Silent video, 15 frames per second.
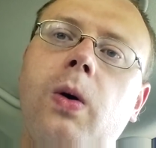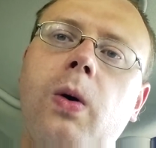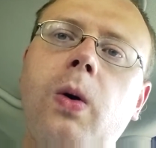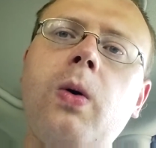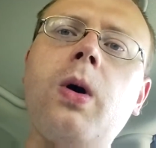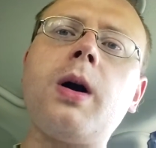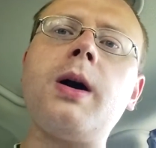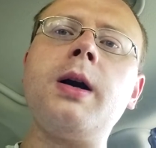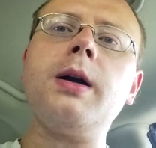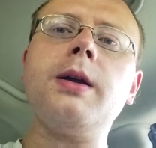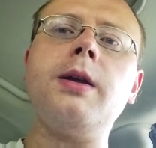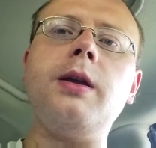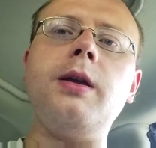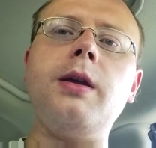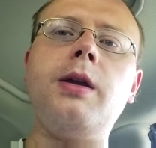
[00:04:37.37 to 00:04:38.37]
Or
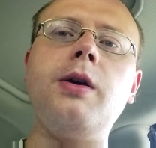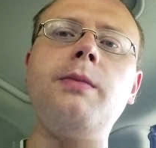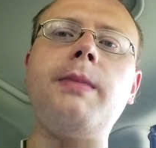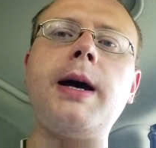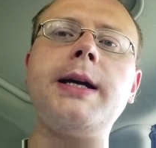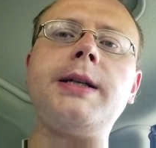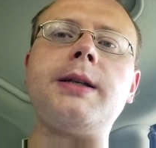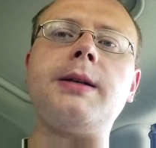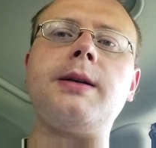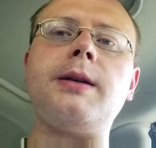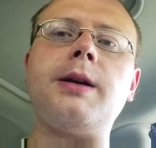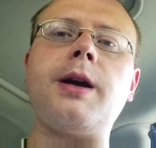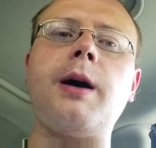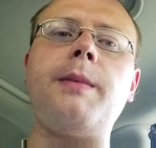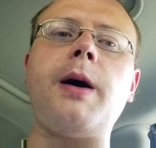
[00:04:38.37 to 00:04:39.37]
you might
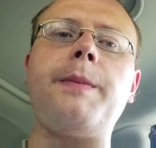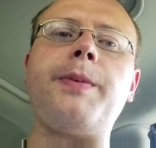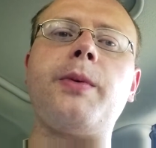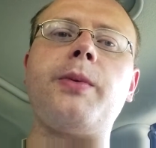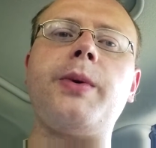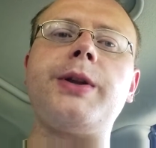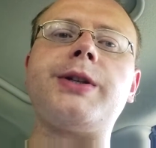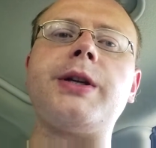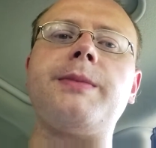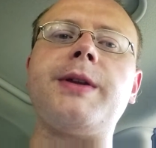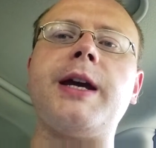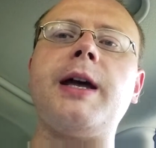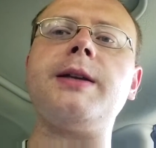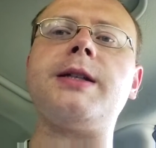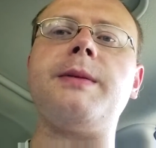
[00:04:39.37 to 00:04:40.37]
come up with
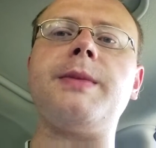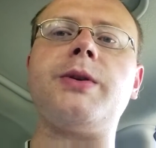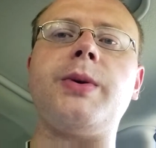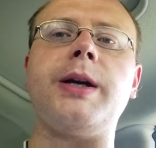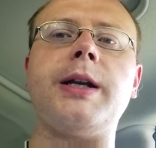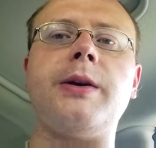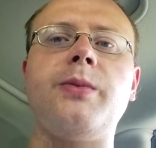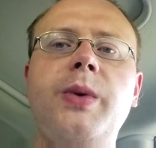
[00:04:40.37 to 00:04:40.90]
something else in between,